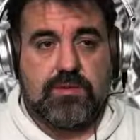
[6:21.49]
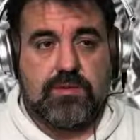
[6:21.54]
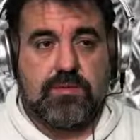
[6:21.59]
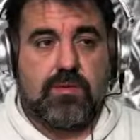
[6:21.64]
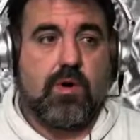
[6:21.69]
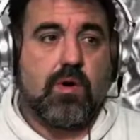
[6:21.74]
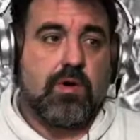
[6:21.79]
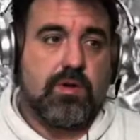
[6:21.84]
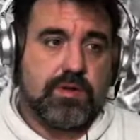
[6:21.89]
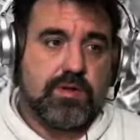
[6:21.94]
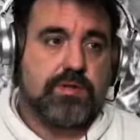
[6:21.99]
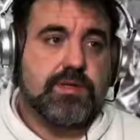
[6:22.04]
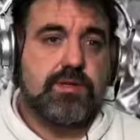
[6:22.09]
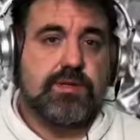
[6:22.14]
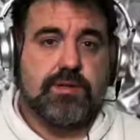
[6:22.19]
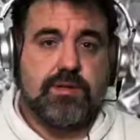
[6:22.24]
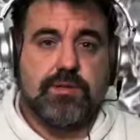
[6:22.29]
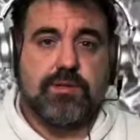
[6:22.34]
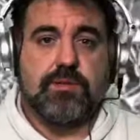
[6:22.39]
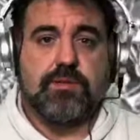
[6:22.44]
artists can
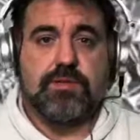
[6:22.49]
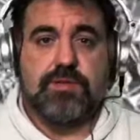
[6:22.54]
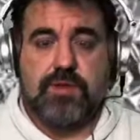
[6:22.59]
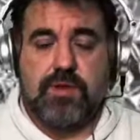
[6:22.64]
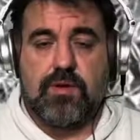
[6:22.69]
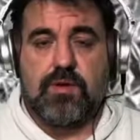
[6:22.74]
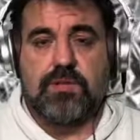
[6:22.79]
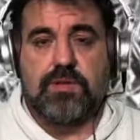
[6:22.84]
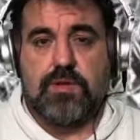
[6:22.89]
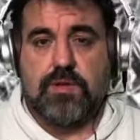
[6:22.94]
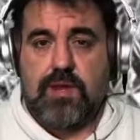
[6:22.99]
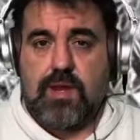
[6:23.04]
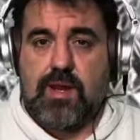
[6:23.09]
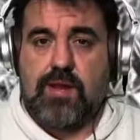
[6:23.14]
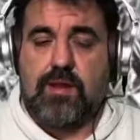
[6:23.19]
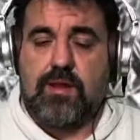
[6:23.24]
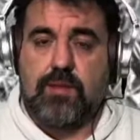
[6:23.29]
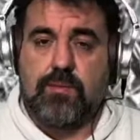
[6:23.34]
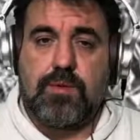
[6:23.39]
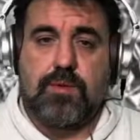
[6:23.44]
do themselves that a lot of
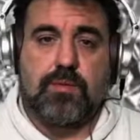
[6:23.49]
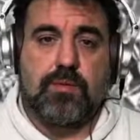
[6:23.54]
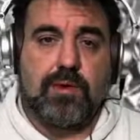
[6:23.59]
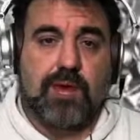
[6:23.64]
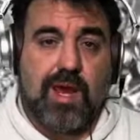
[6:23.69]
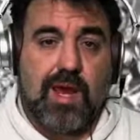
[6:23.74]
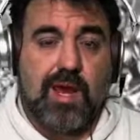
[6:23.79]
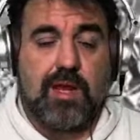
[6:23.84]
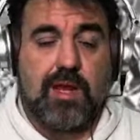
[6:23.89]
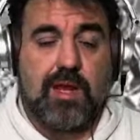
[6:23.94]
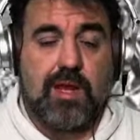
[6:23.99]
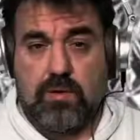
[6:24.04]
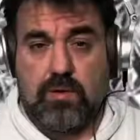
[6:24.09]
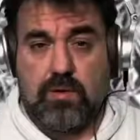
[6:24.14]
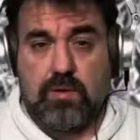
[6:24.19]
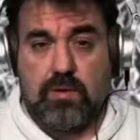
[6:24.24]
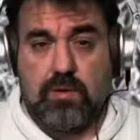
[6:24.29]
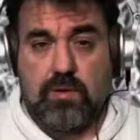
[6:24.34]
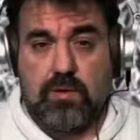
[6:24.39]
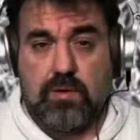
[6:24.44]
other people can't do is
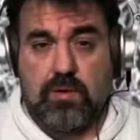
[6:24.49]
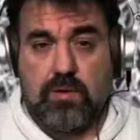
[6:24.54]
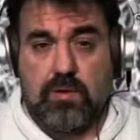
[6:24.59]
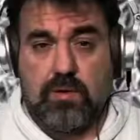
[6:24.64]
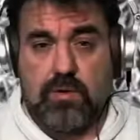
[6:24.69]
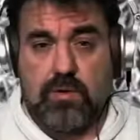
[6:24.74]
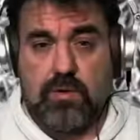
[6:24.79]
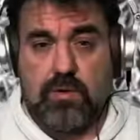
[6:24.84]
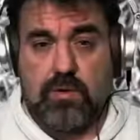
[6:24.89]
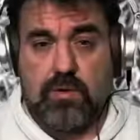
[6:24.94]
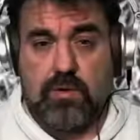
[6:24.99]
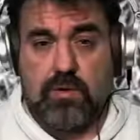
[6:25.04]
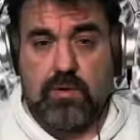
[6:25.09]
bounce back.